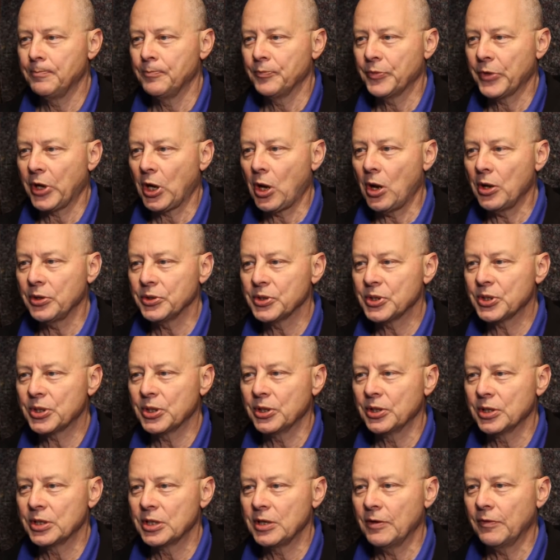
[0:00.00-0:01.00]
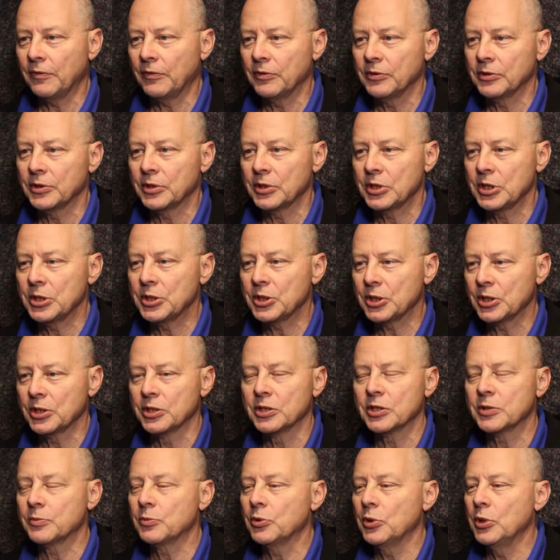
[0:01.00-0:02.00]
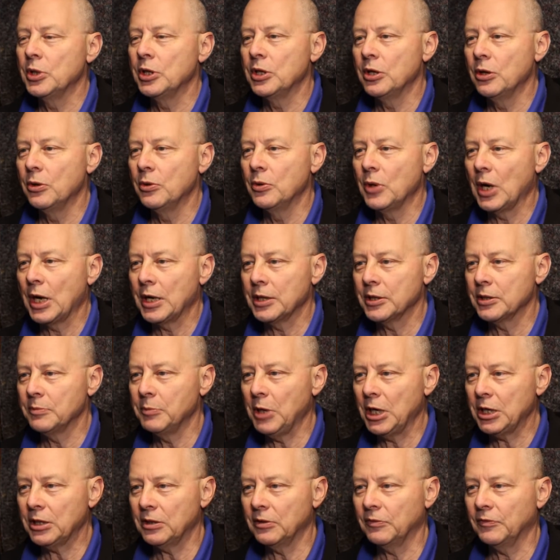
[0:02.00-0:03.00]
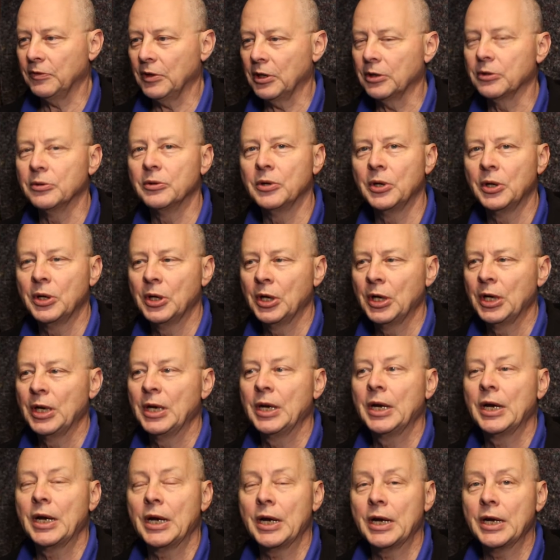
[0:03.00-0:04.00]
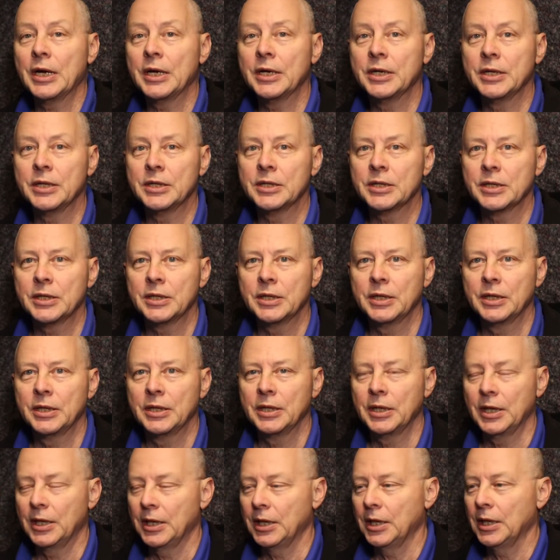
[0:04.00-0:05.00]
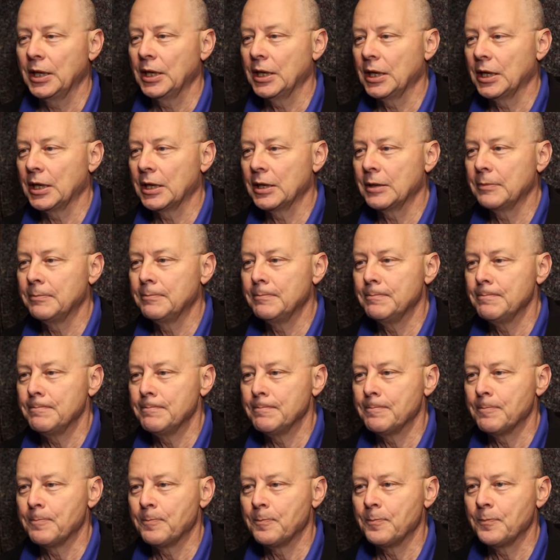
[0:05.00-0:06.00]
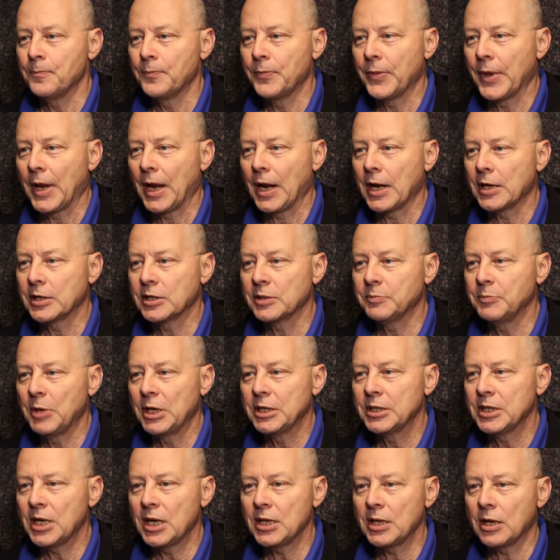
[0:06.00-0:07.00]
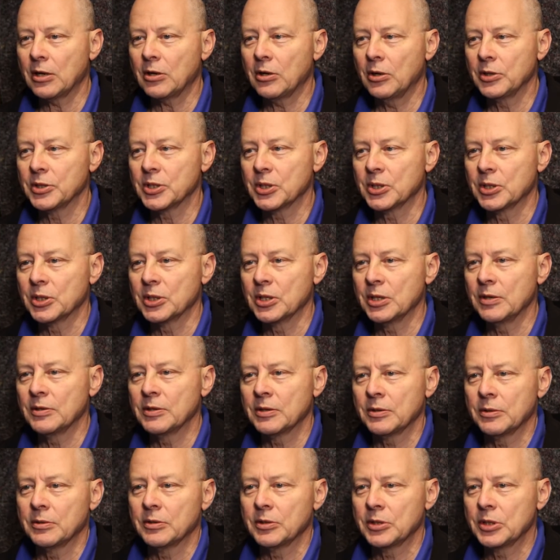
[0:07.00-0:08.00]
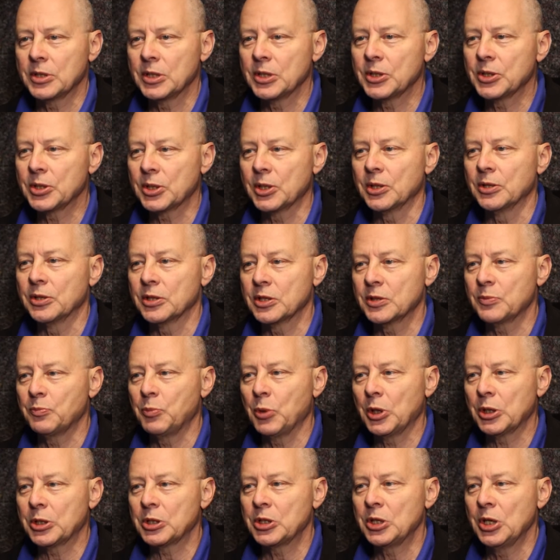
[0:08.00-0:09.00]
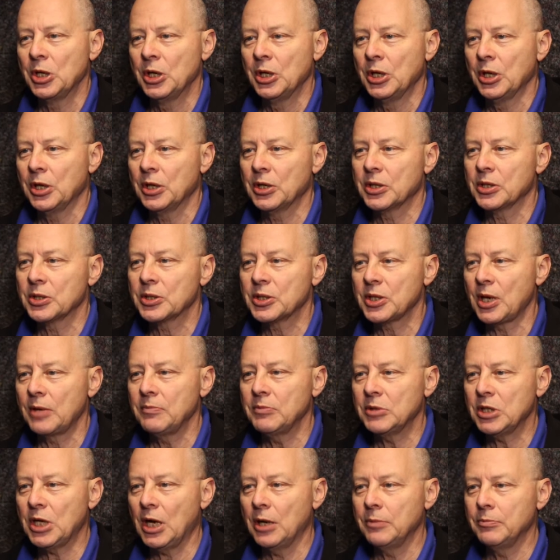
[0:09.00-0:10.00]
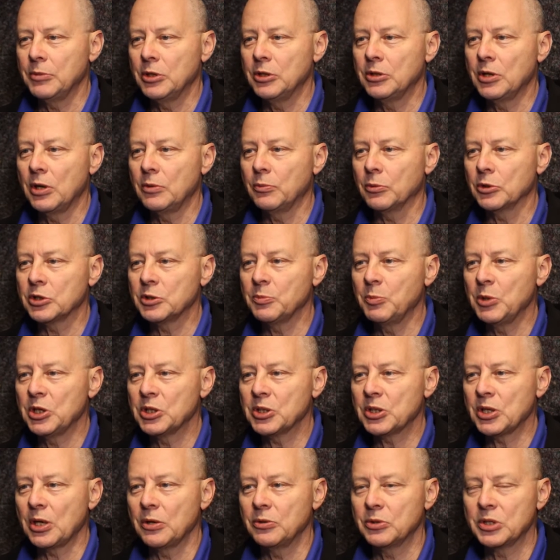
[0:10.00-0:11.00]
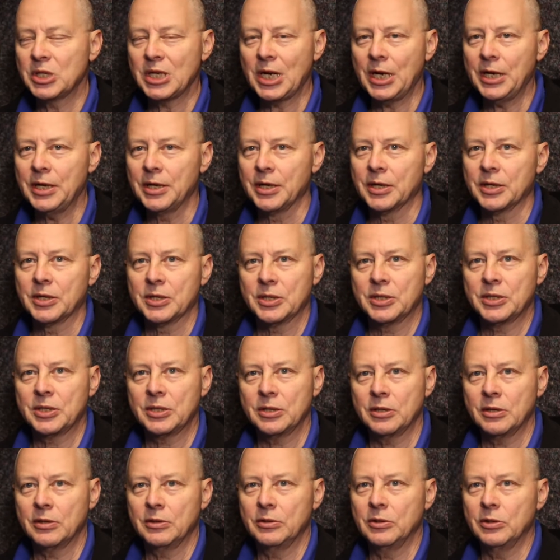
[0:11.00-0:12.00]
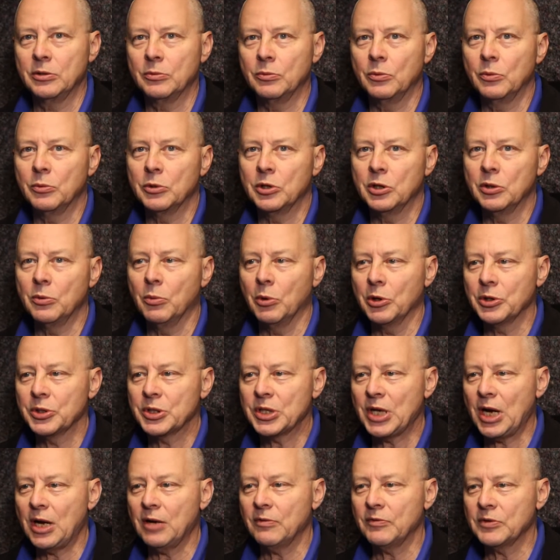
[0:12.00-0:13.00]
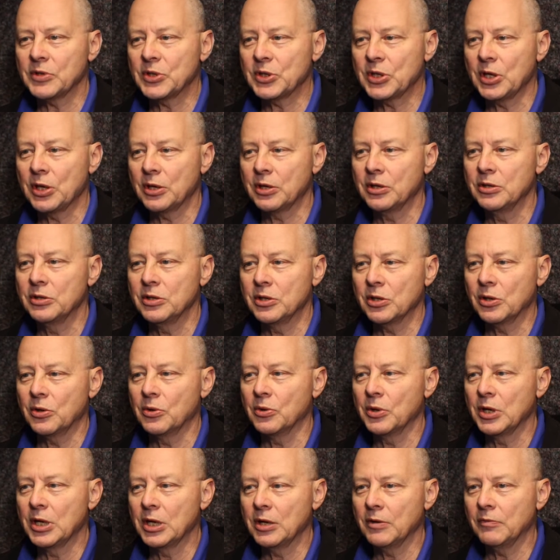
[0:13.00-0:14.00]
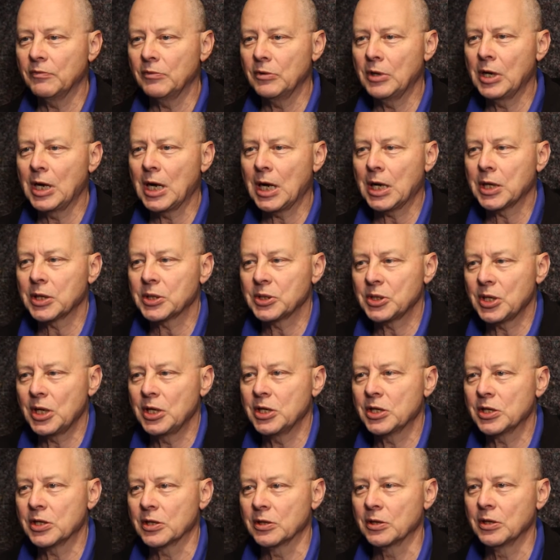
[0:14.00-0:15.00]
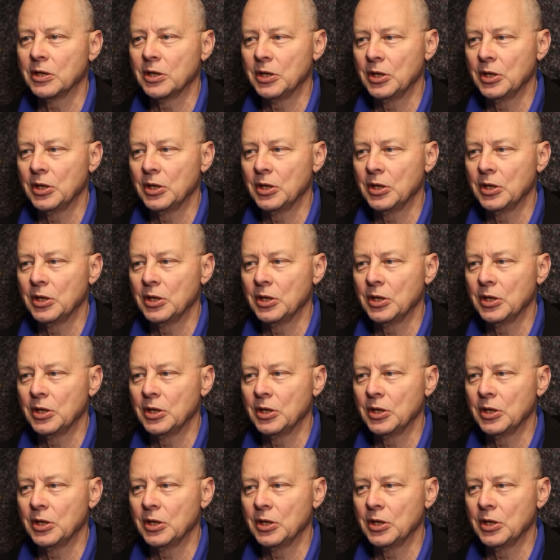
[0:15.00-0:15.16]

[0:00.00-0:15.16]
constant different distance between you and the microphone, and to maintain that constant distance. But at the same time, you don't want to be so tense. You want to have a certain degree of relaxation.